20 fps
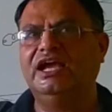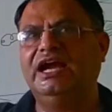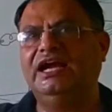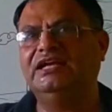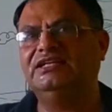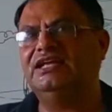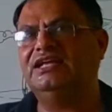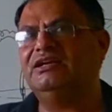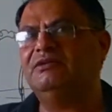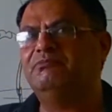
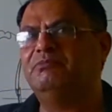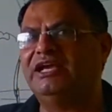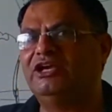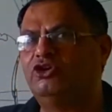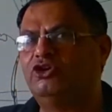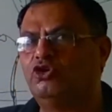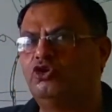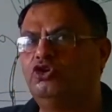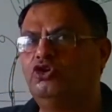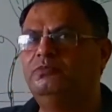and that
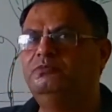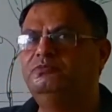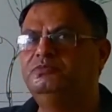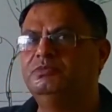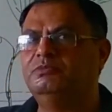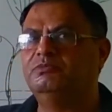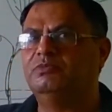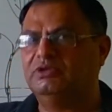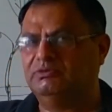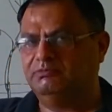
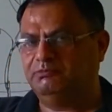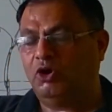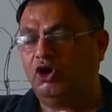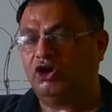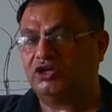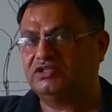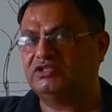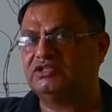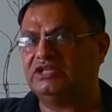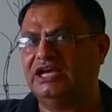micro
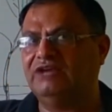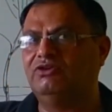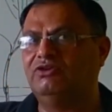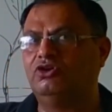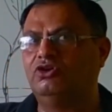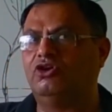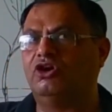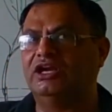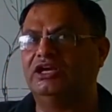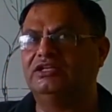box, I
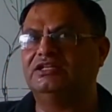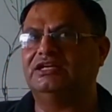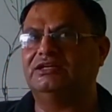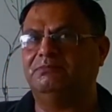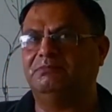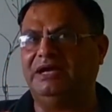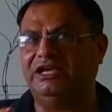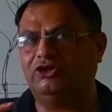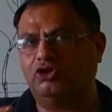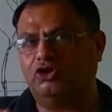will call it
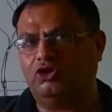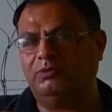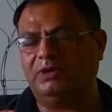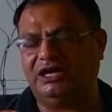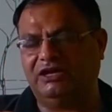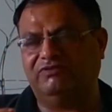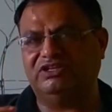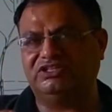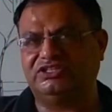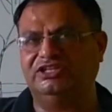that microbe
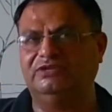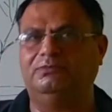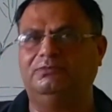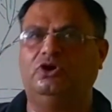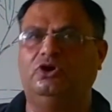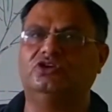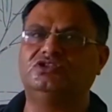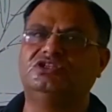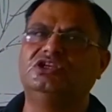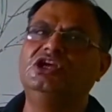harvesting
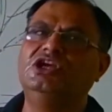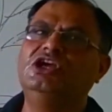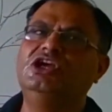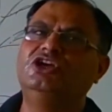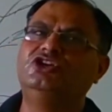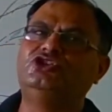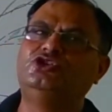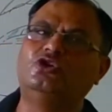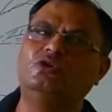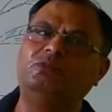box,
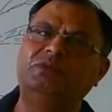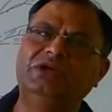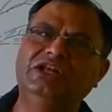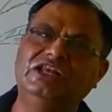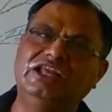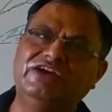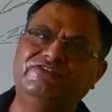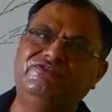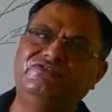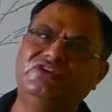should be
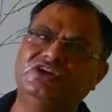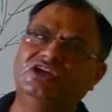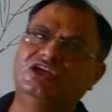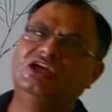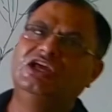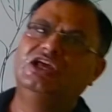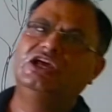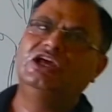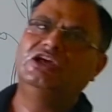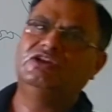
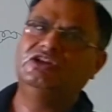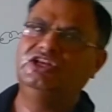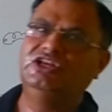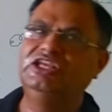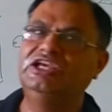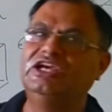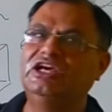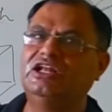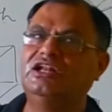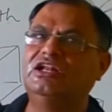left
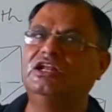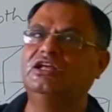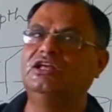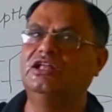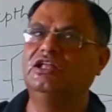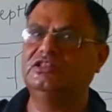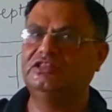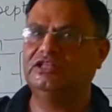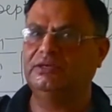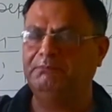
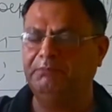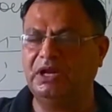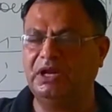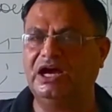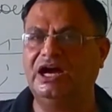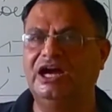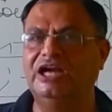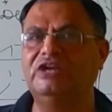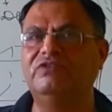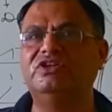near the
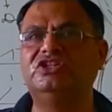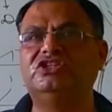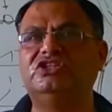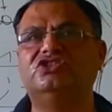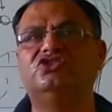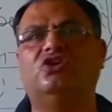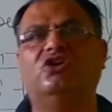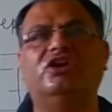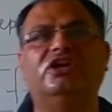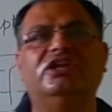plant which
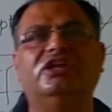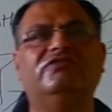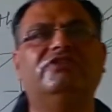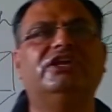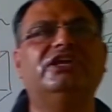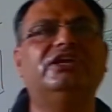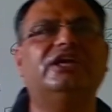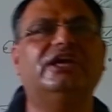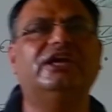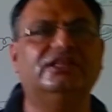is already
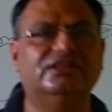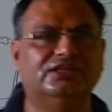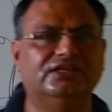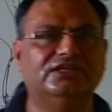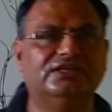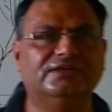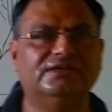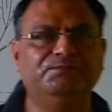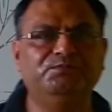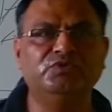very
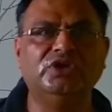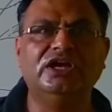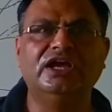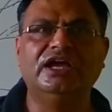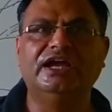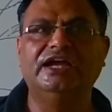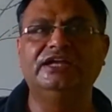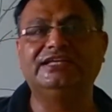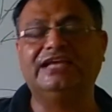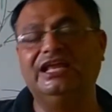healthy.
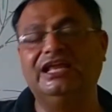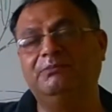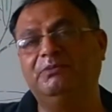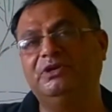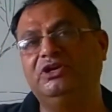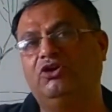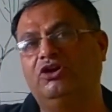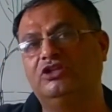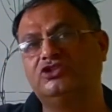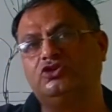It can
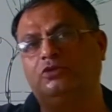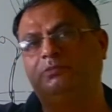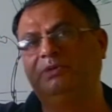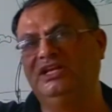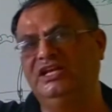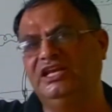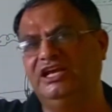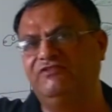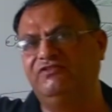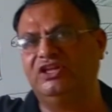be also
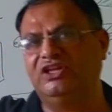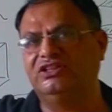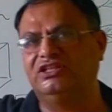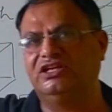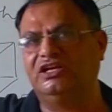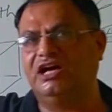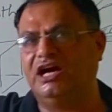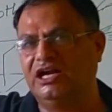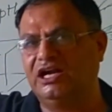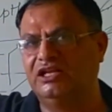be left in the
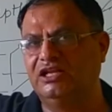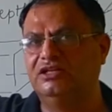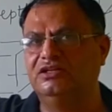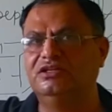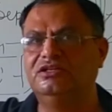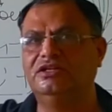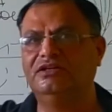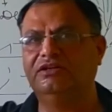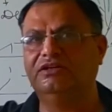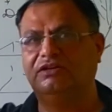
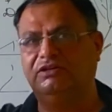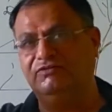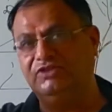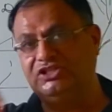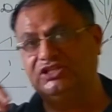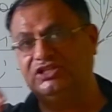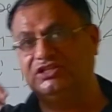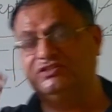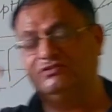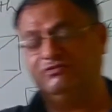garden
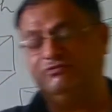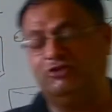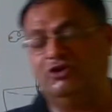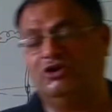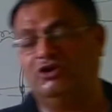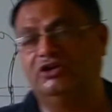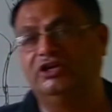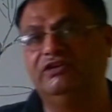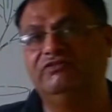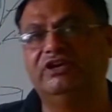which is
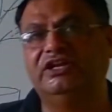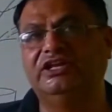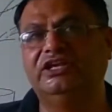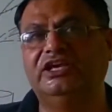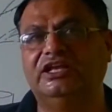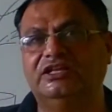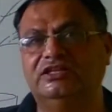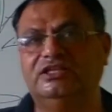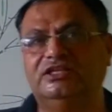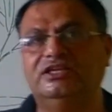already very
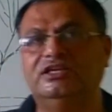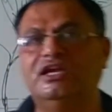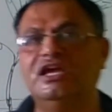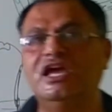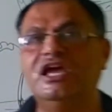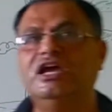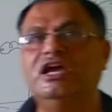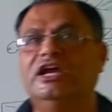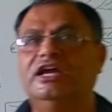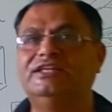healthy.
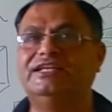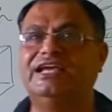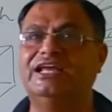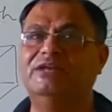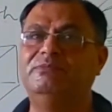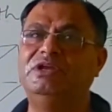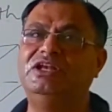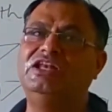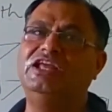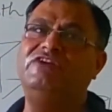It can
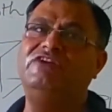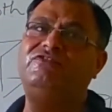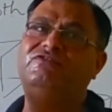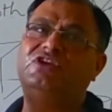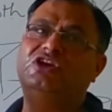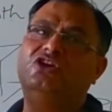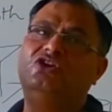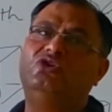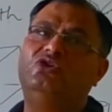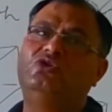be
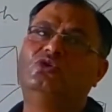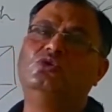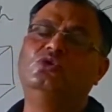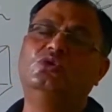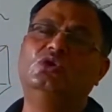left to